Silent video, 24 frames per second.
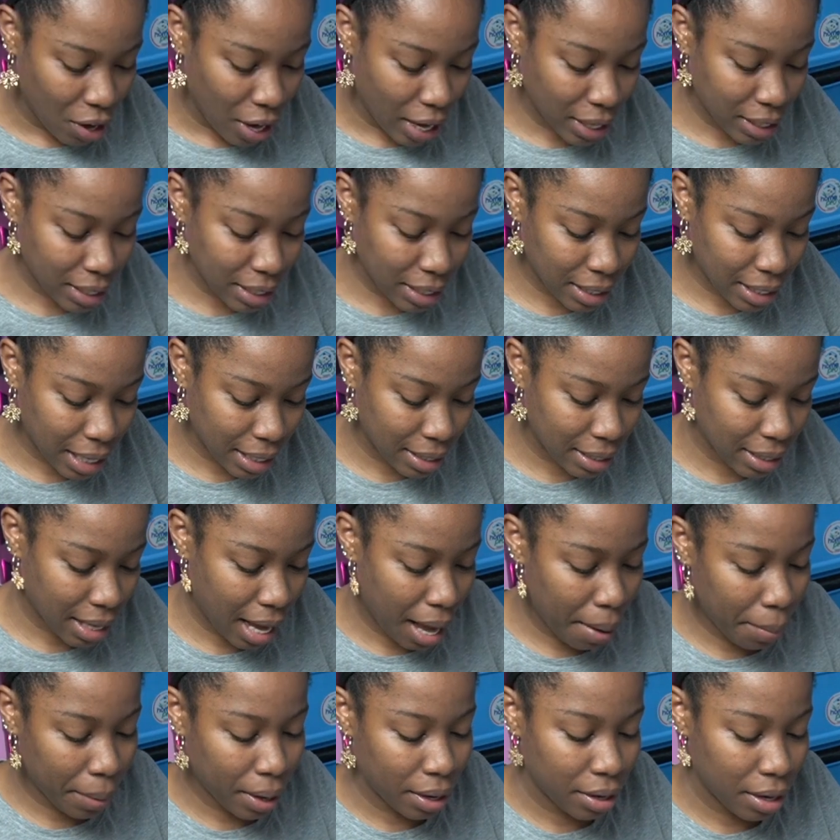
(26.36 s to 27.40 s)
Right, it's a
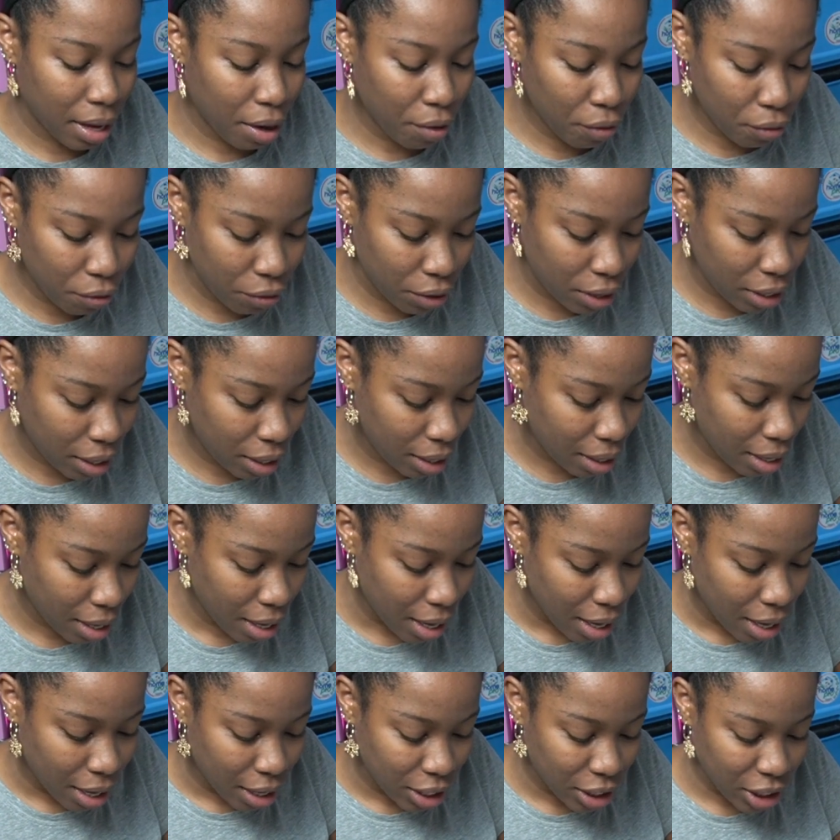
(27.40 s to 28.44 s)
Scamander
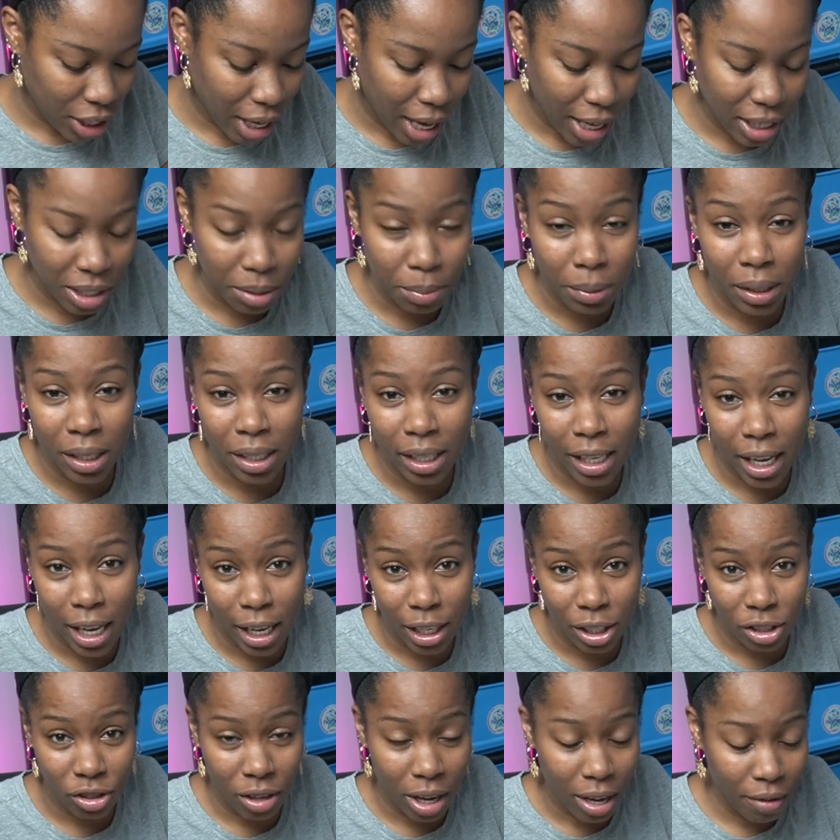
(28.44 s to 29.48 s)
rechargeable
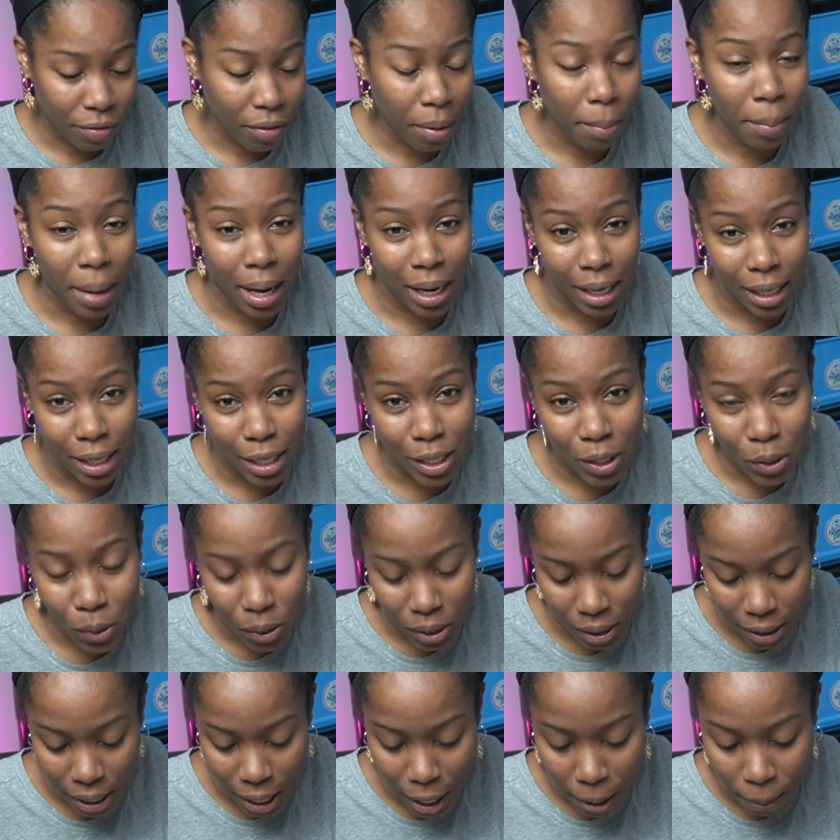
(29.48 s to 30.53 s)
nail gel from
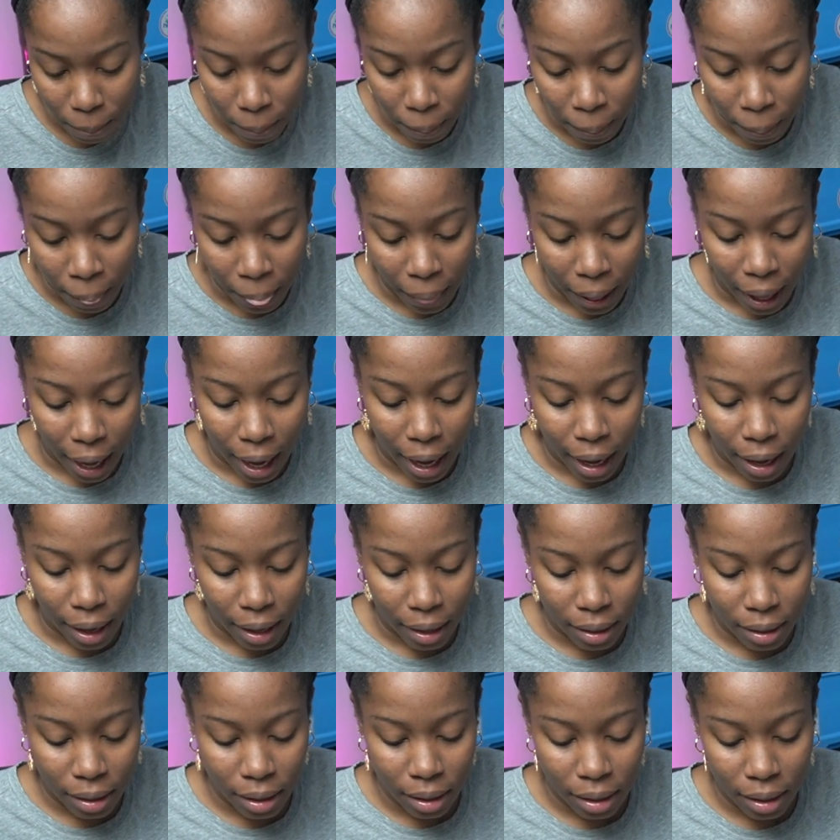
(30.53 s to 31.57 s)
MelodySusie,
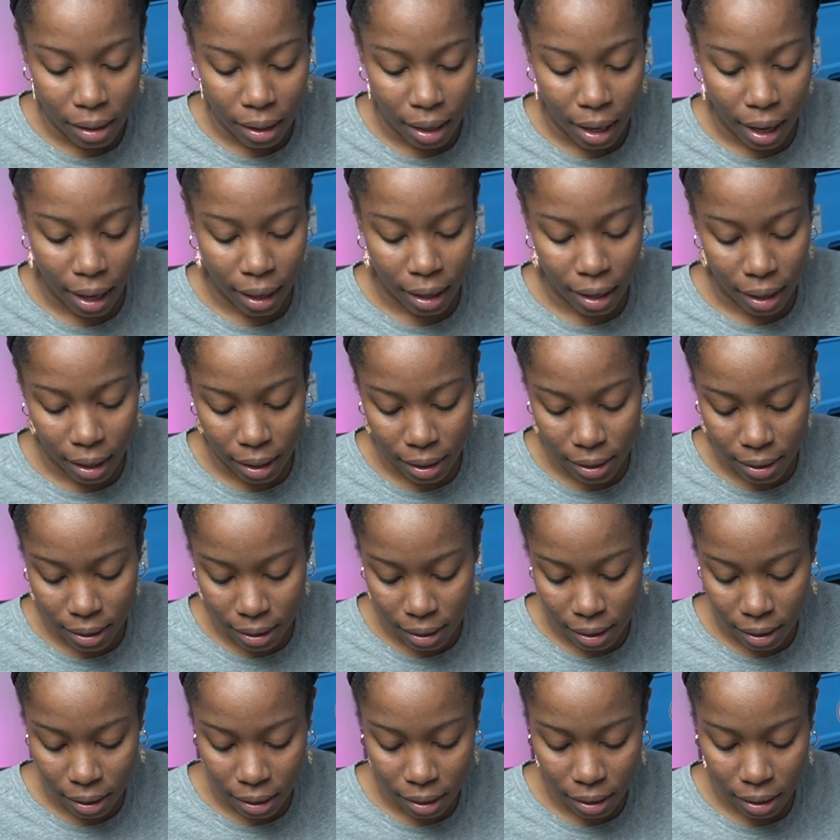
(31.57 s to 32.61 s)
and I got
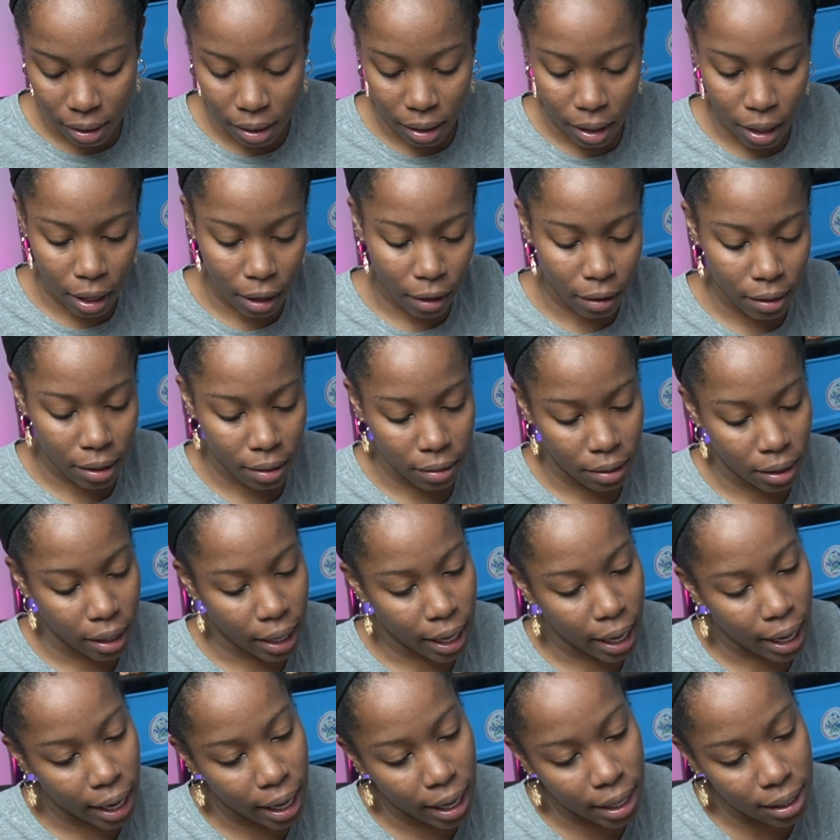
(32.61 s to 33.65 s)

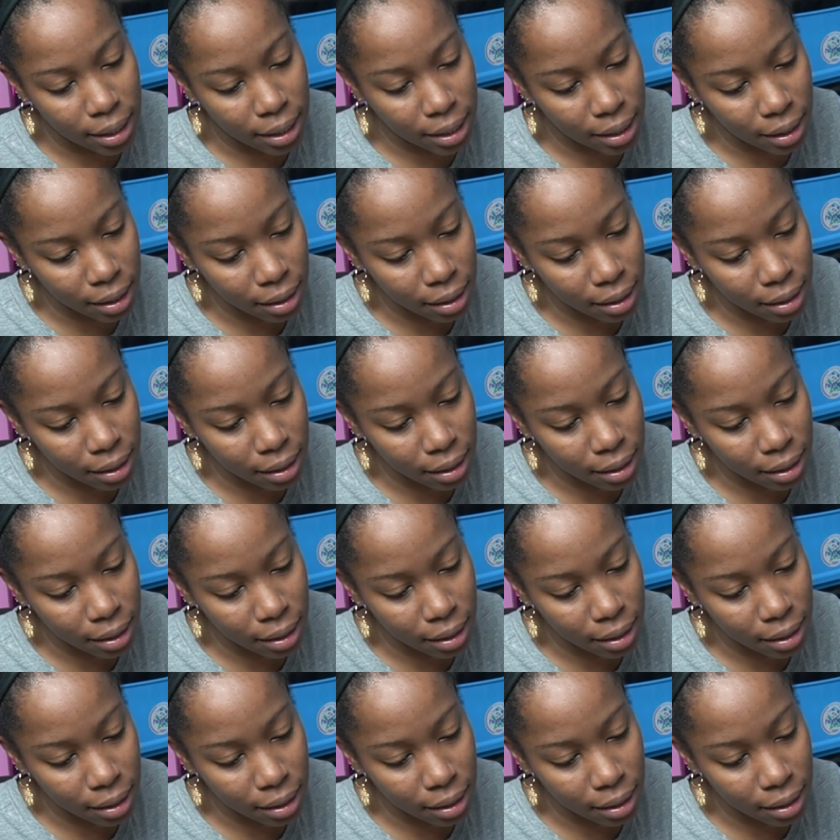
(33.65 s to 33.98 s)
eight